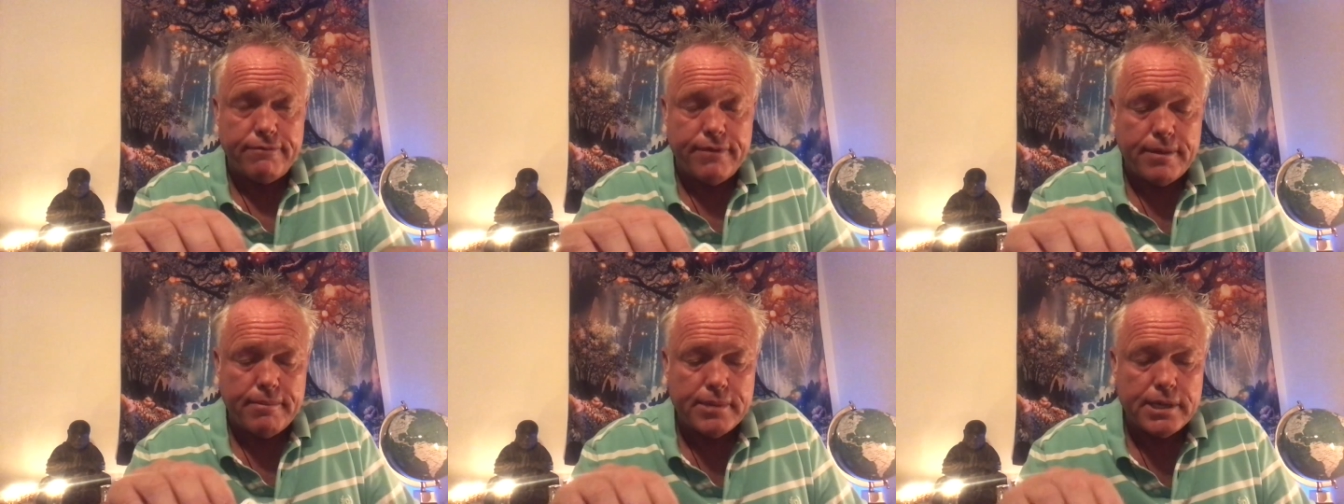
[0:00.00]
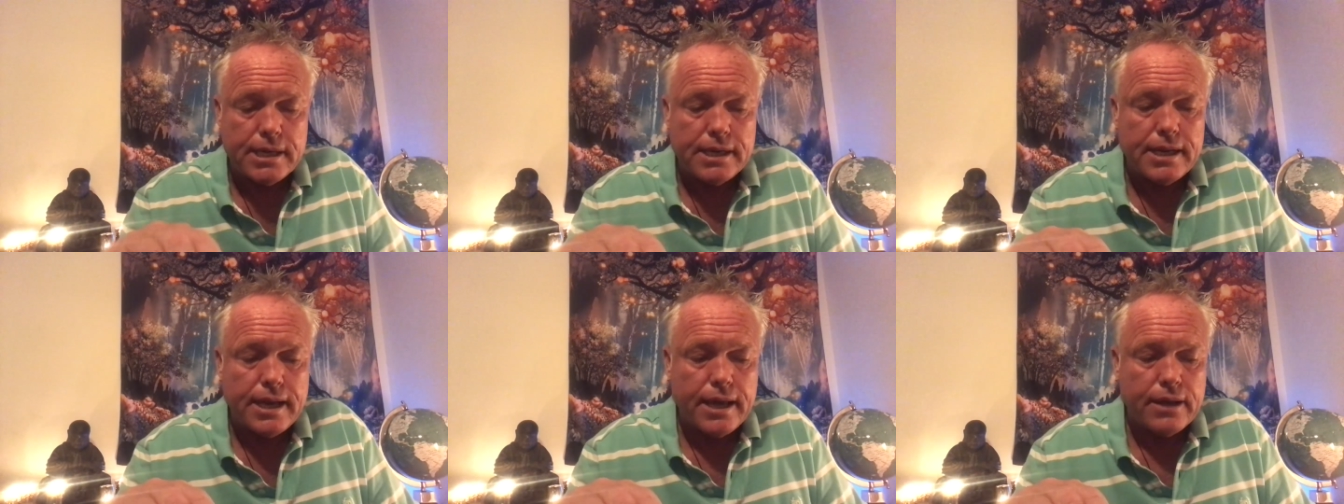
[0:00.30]

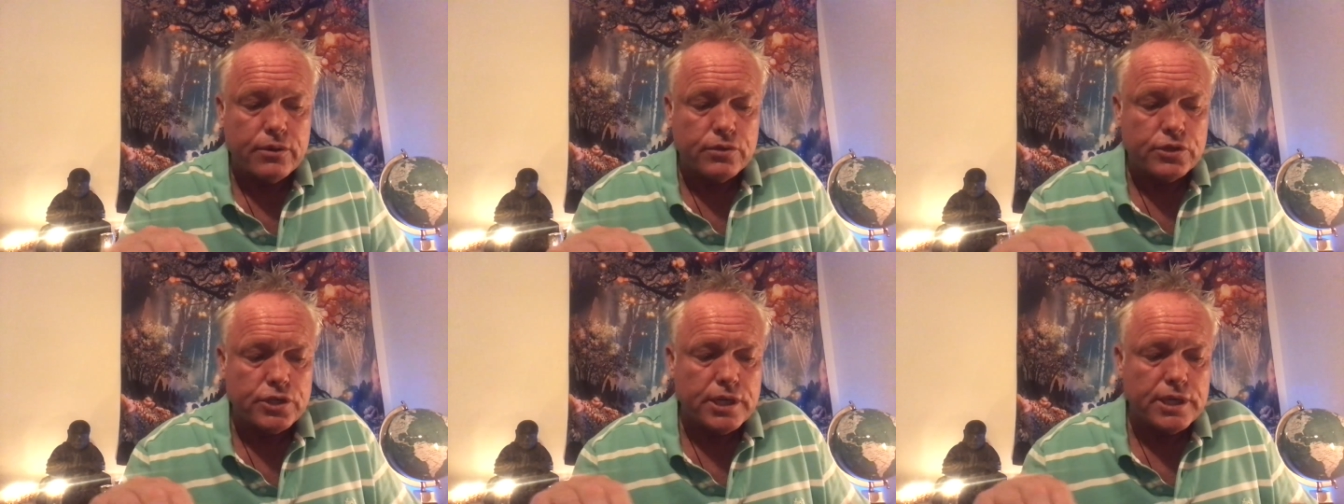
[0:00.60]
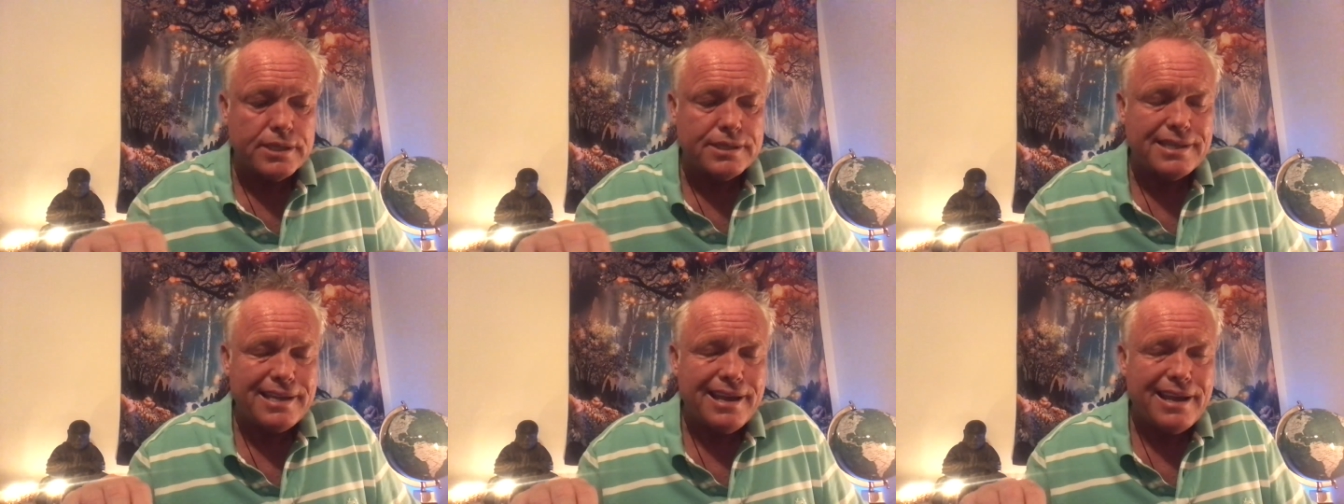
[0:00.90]
feminine
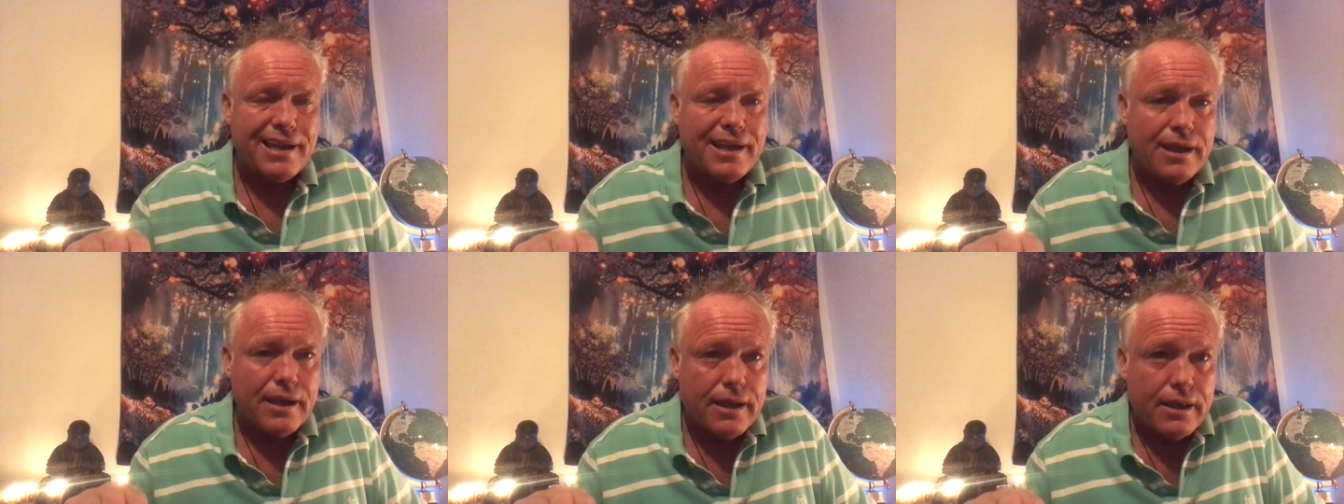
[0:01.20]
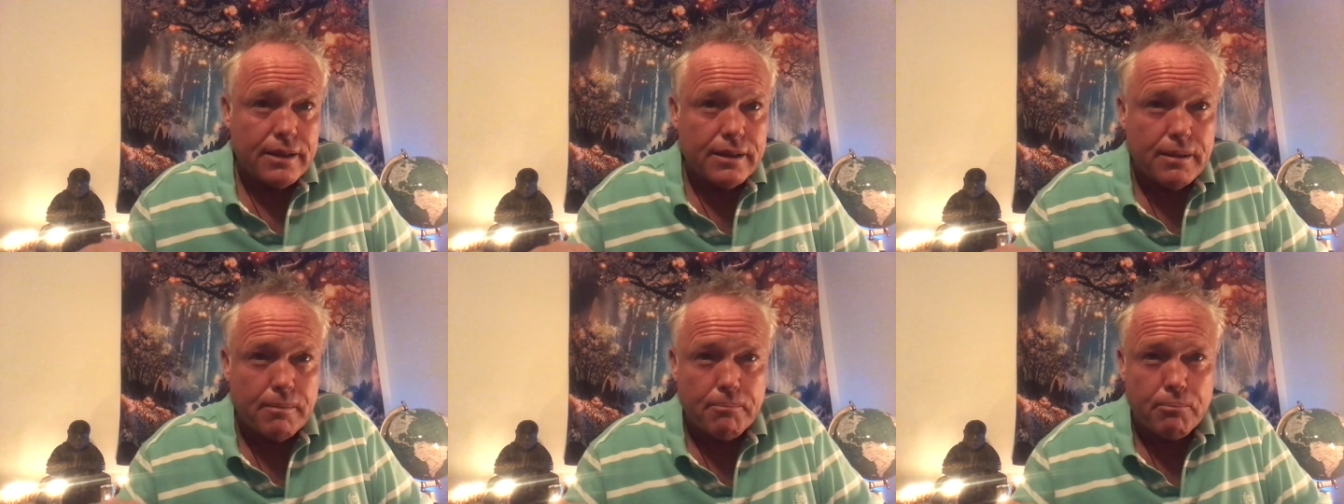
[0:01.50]
energies
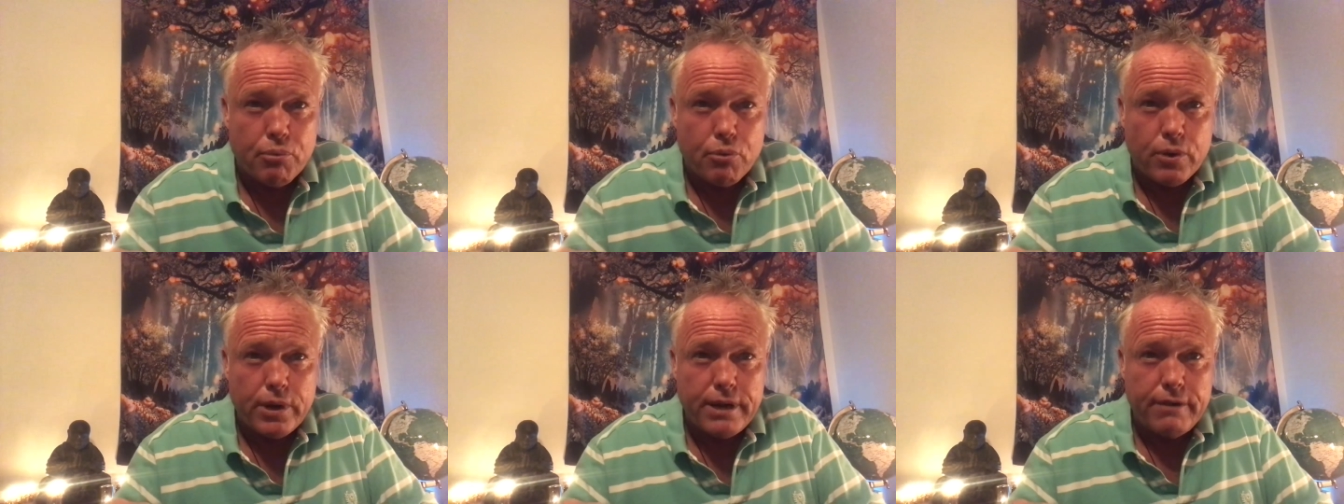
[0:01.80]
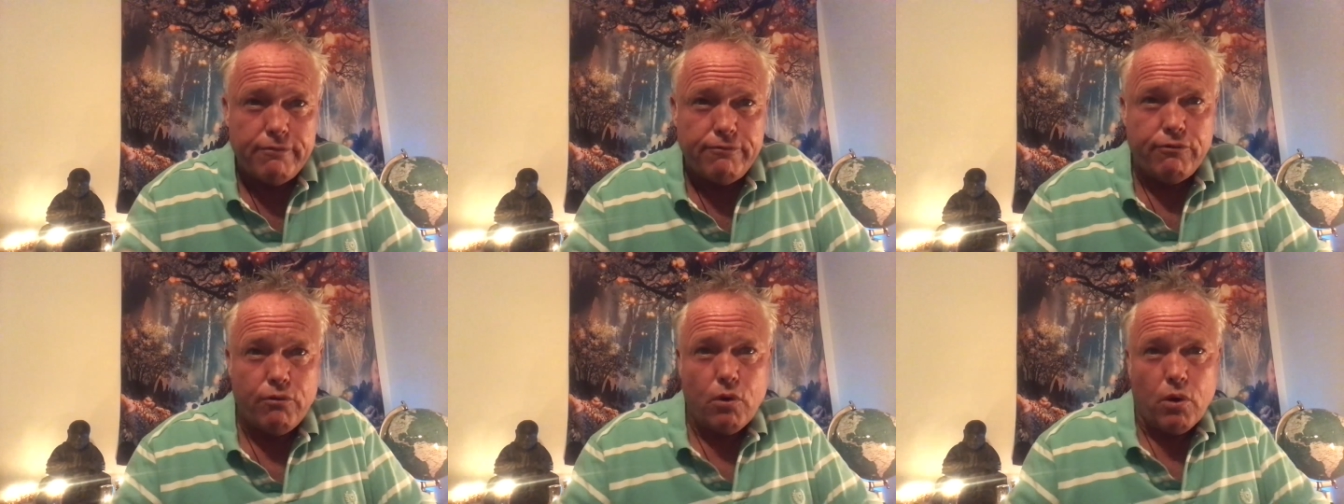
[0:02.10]
that
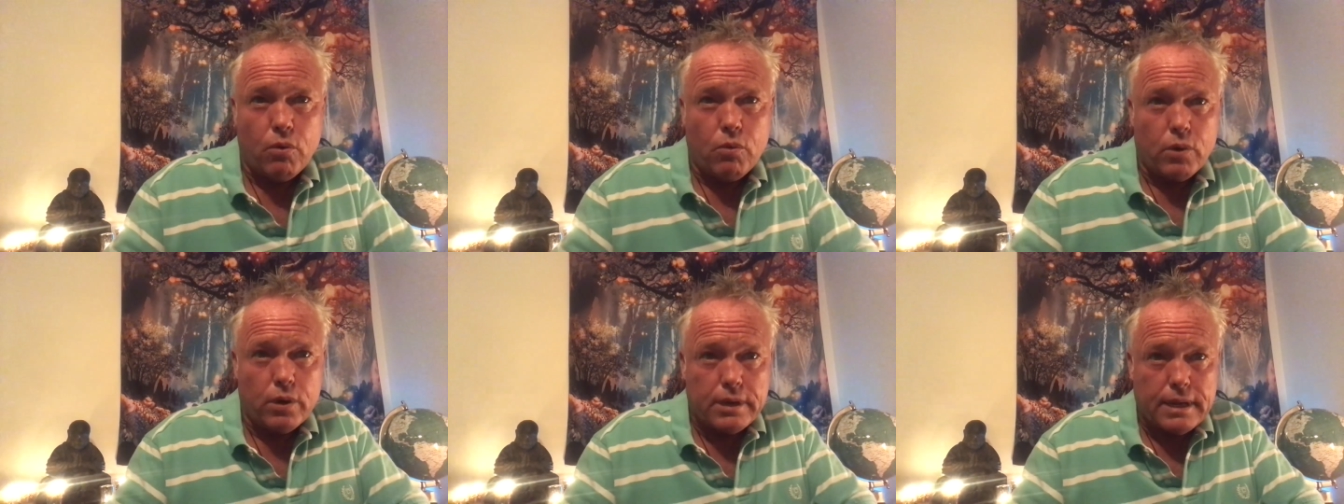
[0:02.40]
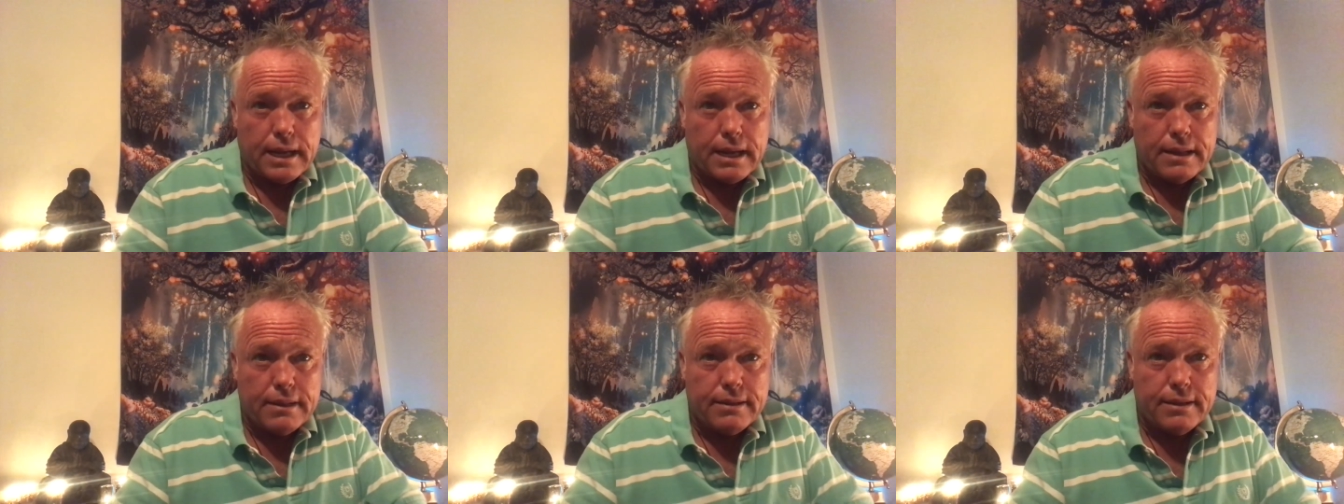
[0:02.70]
bring
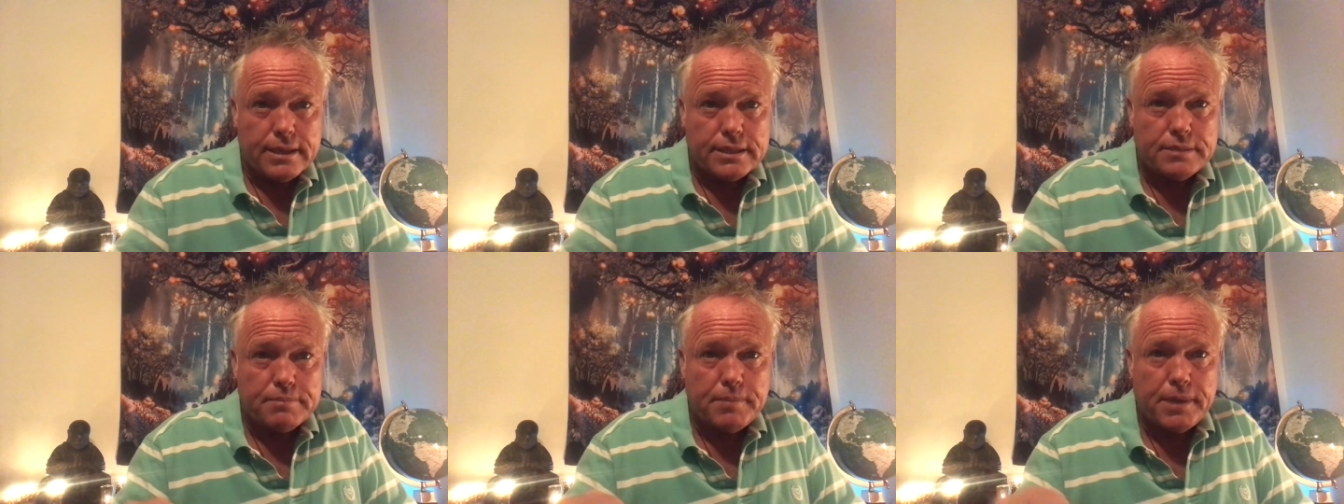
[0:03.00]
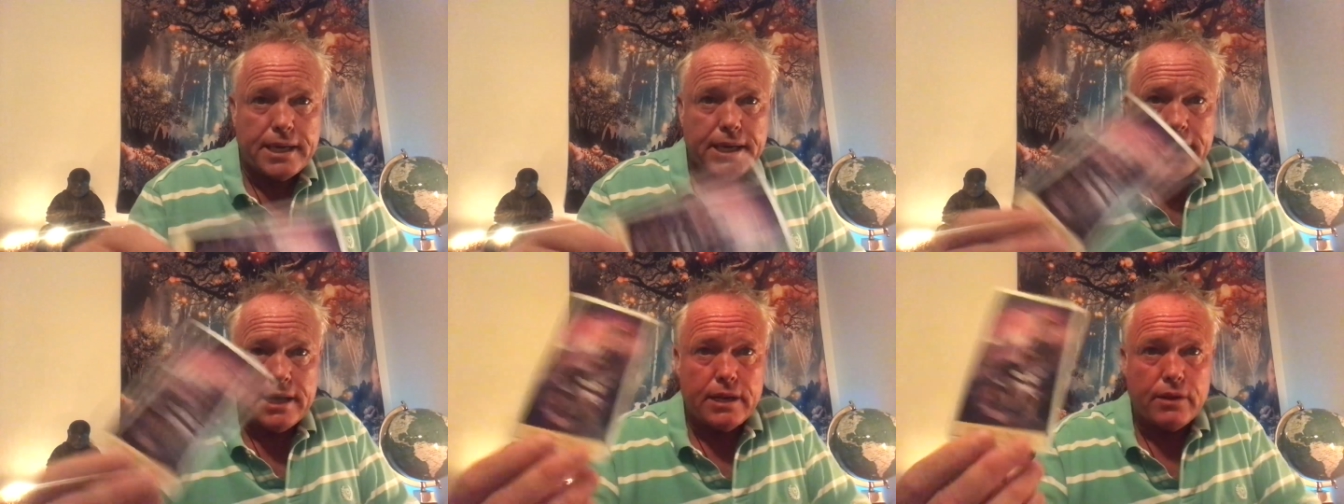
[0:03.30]
forward this
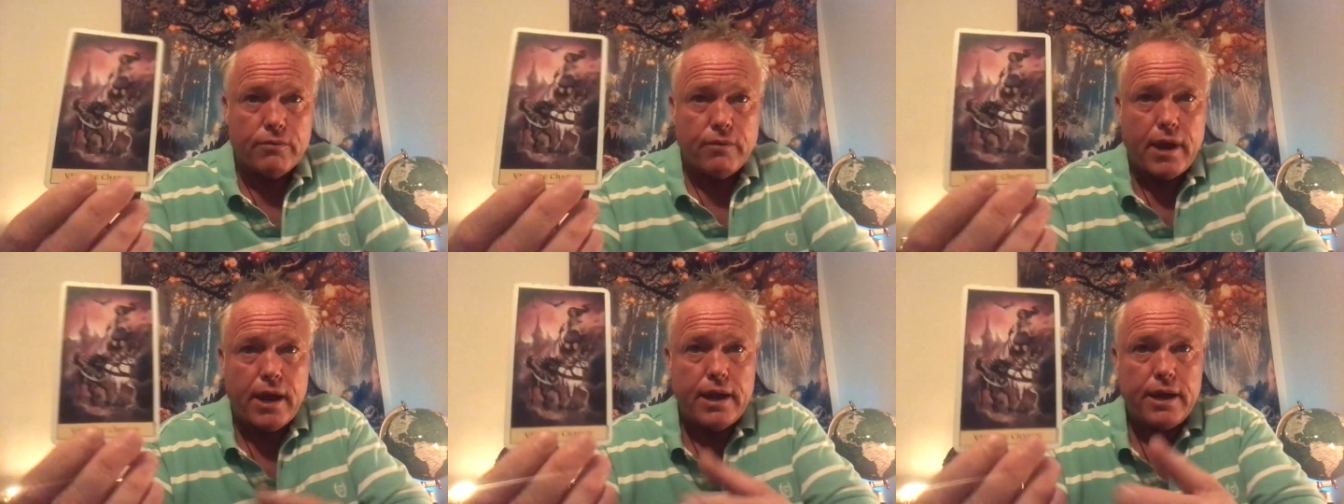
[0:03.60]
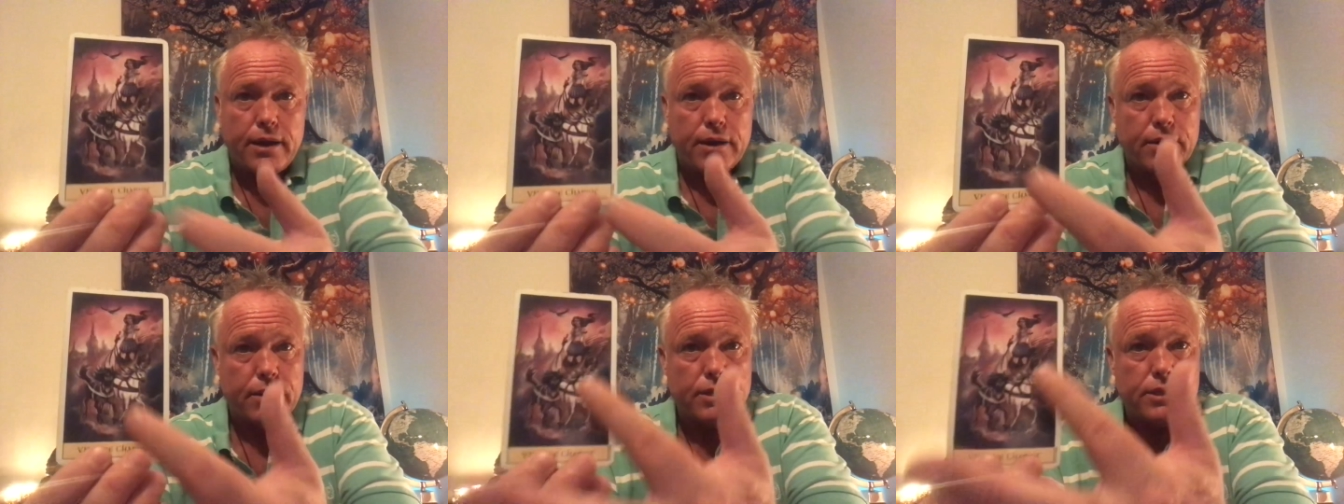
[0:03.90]
beginning right
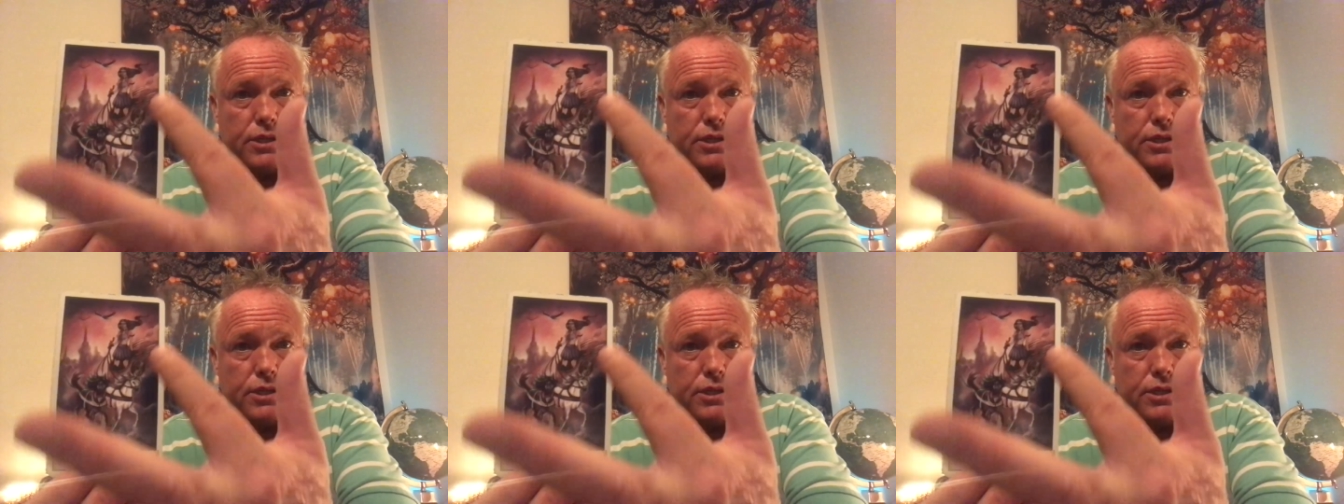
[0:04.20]
here.